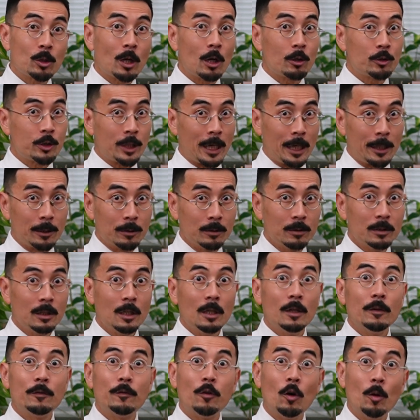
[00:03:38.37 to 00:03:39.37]
to our
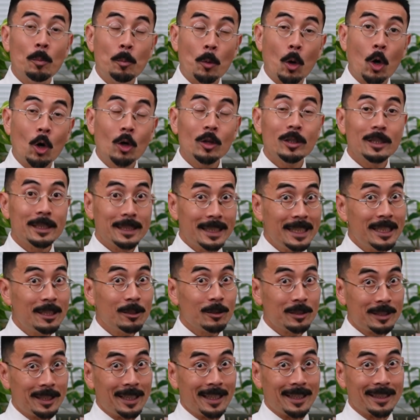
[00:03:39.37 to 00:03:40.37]
channel for more
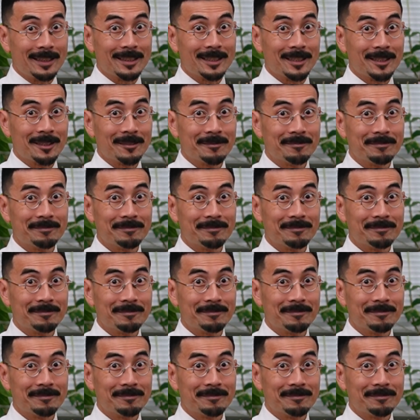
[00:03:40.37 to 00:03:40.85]
Legal Tings.